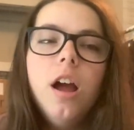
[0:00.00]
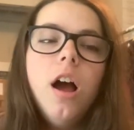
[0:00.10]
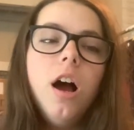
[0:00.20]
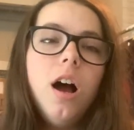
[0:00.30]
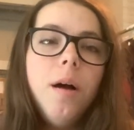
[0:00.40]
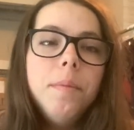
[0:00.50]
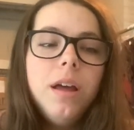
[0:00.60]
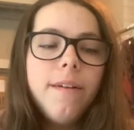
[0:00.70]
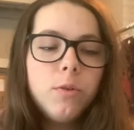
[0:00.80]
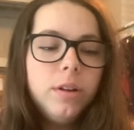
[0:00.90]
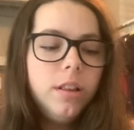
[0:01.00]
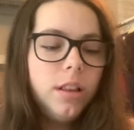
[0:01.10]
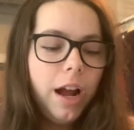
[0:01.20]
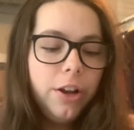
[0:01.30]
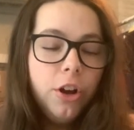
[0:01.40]
Everyone
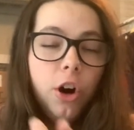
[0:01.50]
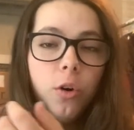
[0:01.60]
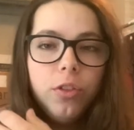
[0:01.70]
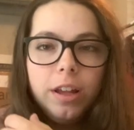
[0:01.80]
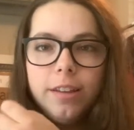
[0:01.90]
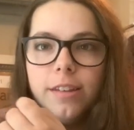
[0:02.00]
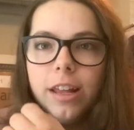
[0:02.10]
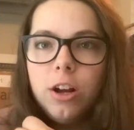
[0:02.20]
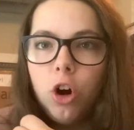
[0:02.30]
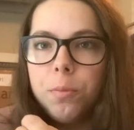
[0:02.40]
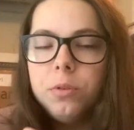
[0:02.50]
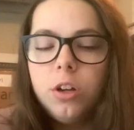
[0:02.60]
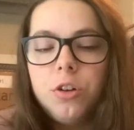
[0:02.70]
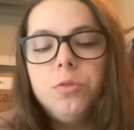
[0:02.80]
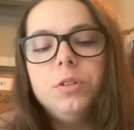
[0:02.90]
I know thinks it's carpal
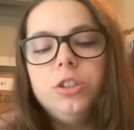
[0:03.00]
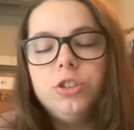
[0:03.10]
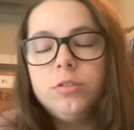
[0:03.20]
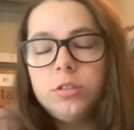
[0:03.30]
tunnel, which